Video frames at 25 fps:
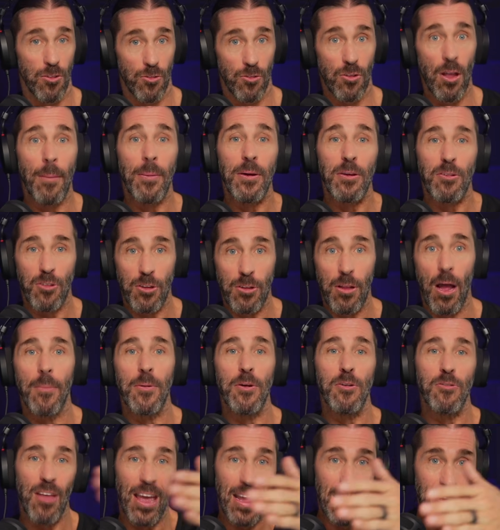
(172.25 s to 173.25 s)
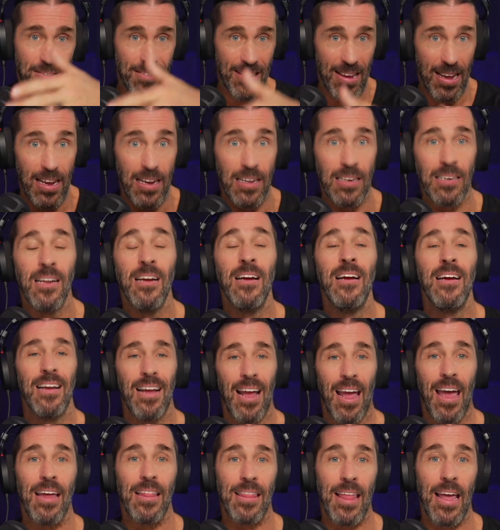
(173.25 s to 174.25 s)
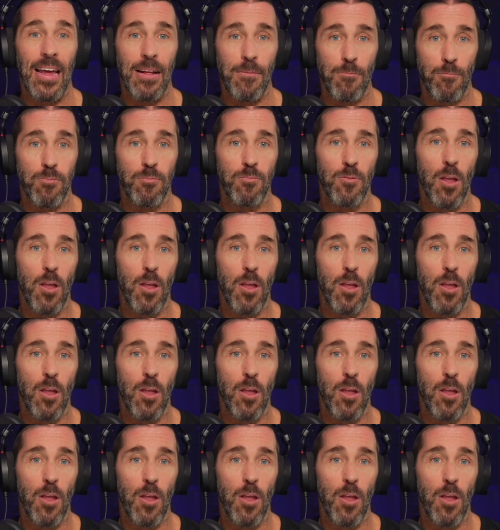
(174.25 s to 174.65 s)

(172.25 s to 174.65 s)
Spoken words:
WCW's 18, and then